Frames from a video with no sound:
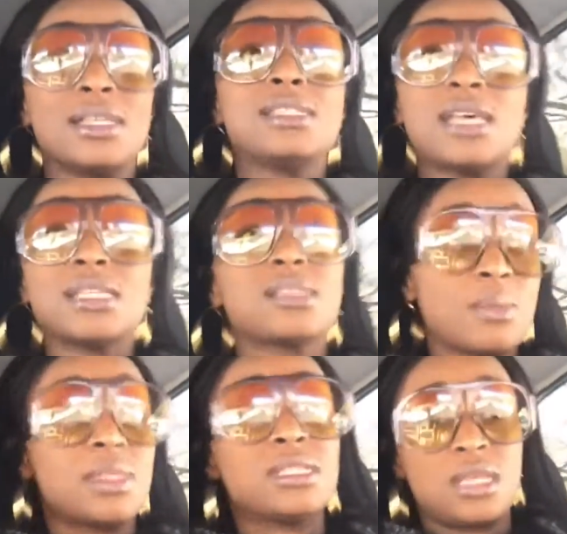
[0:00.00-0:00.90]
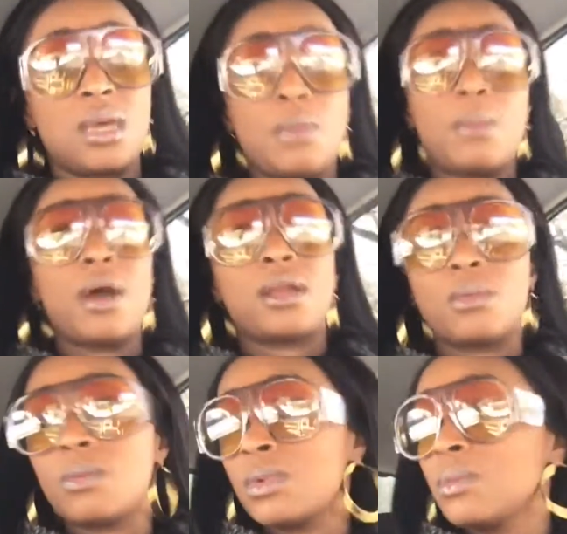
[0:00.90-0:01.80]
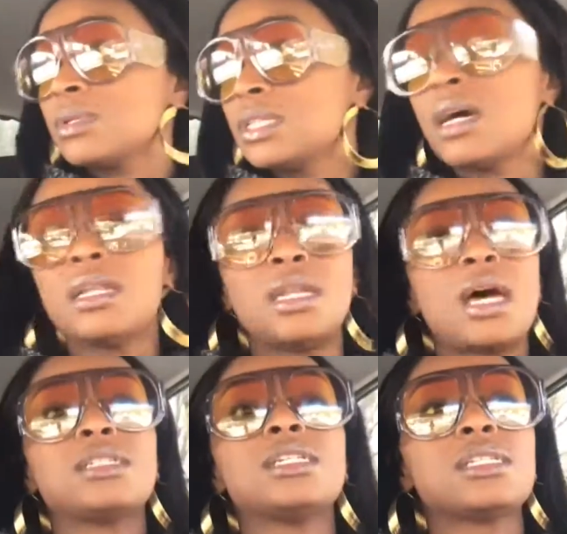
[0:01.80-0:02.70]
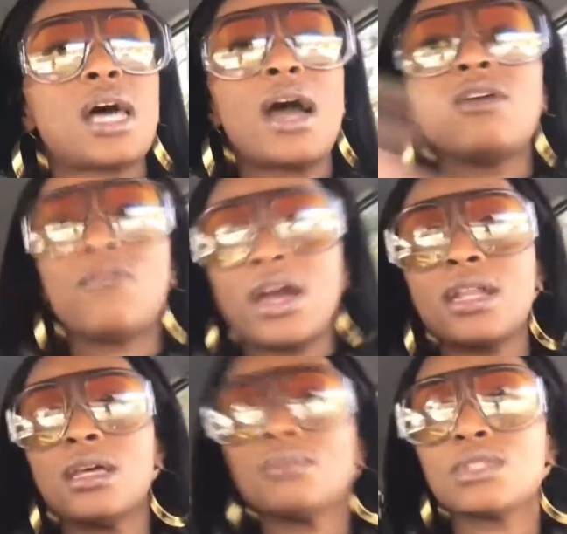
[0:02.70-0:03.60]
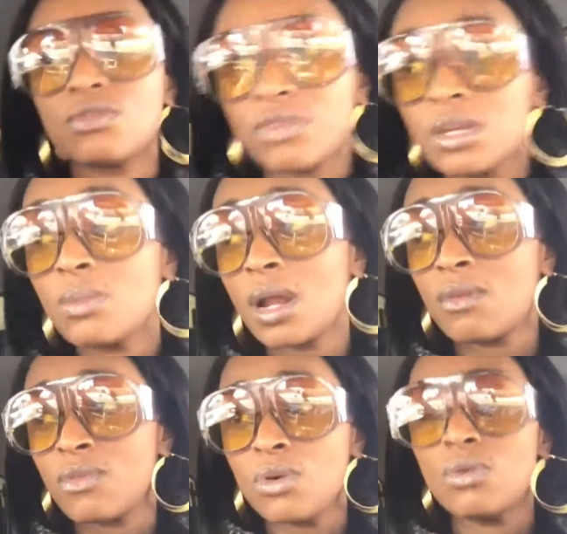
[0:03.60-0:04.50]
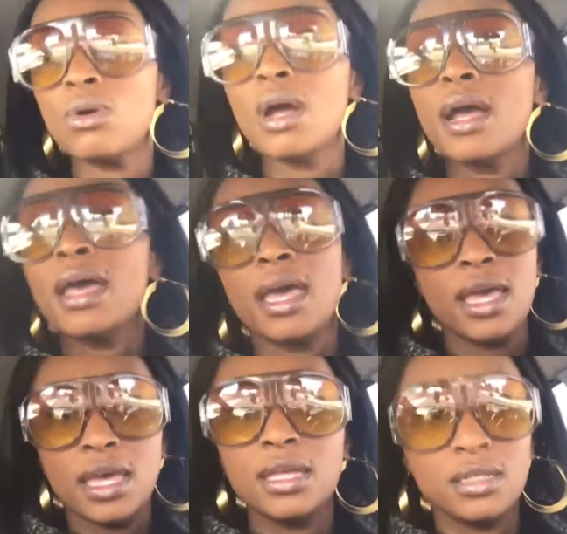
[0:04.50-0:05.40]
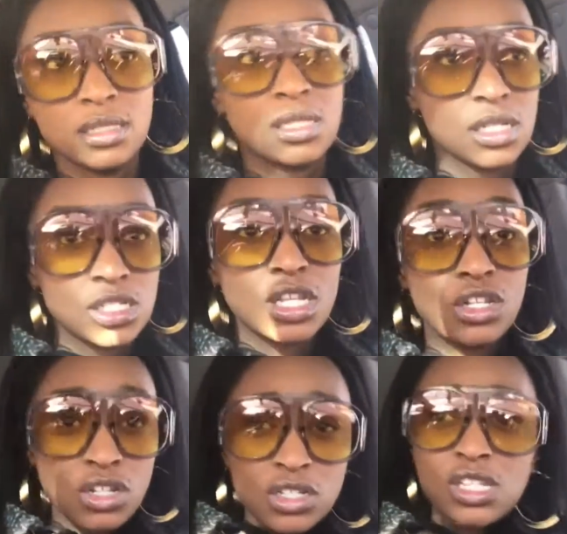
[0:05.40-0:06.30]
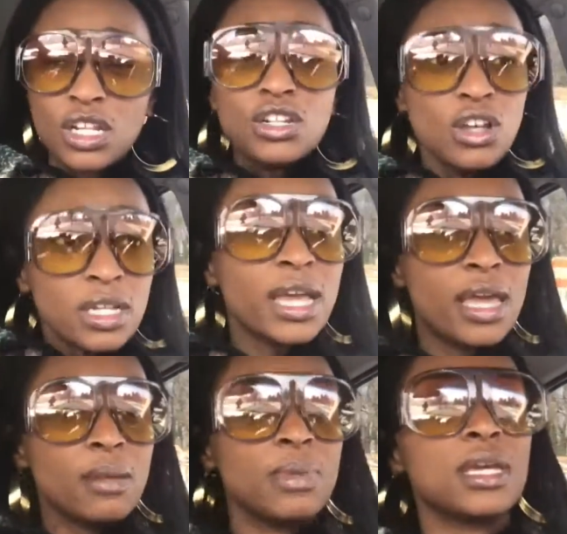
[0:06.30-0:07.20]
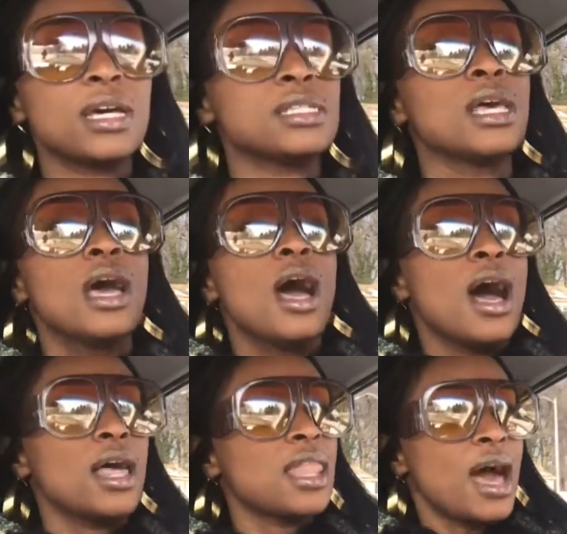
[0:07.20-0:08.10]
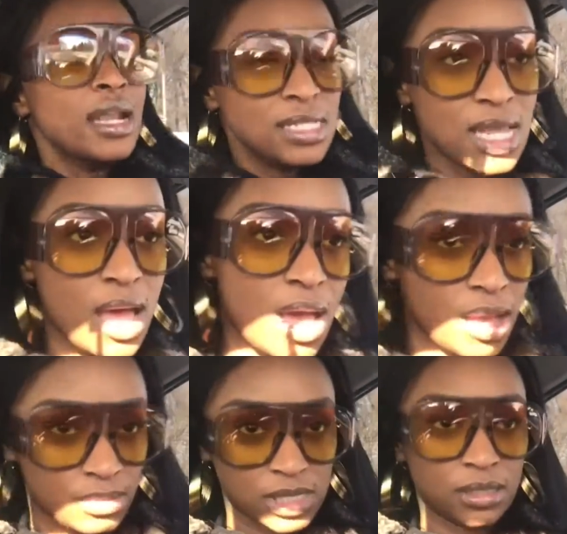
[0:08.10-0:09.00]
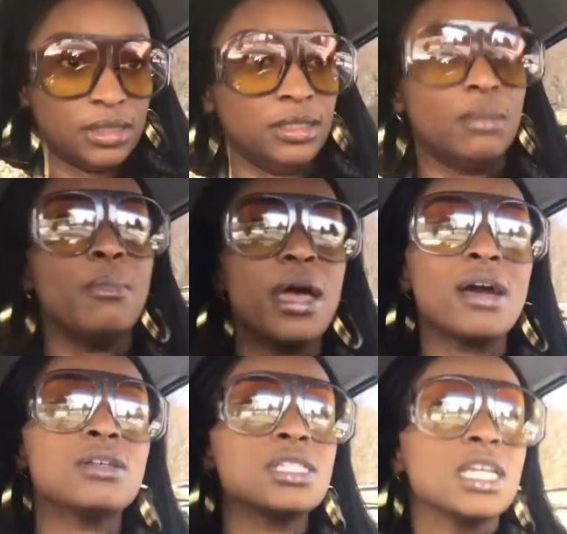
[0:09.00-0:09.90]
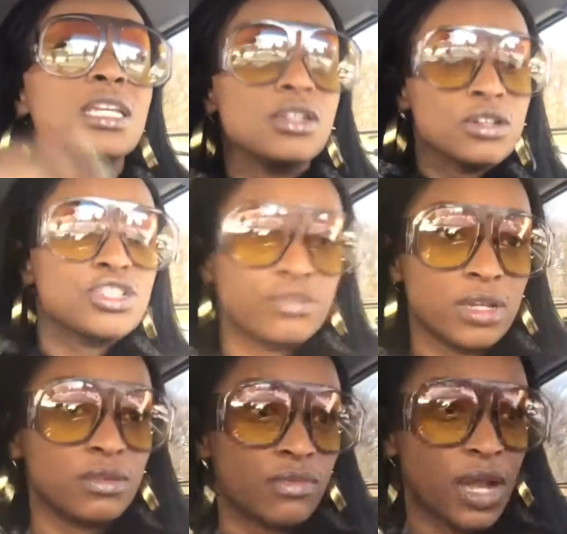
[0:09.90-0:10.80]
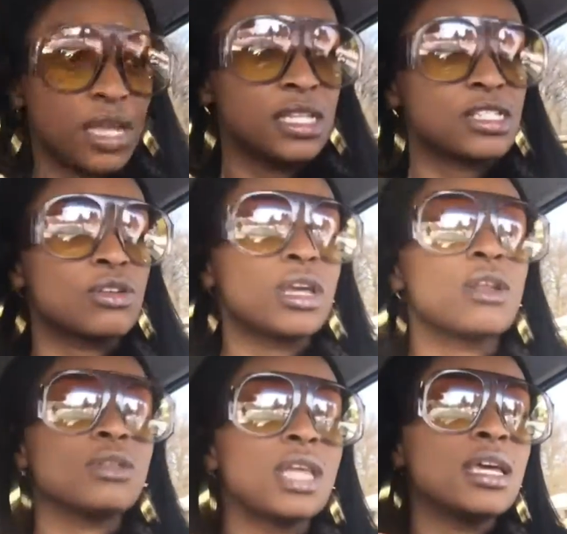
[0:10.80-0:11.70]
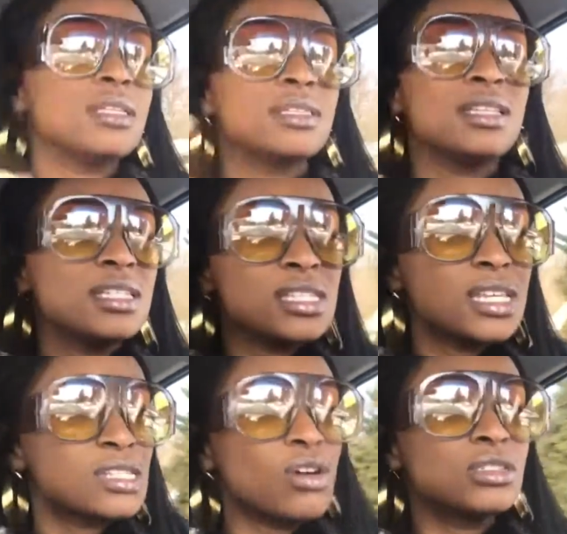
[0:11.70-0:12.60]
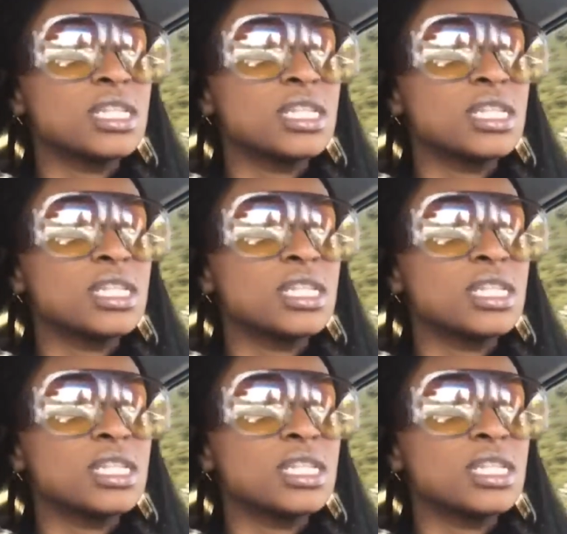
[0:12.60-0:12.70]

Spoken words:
said something to him about it when we were done, and I invited him to read what I wrote and to look at it, because a lot of times males need nurturing, right? And so it's all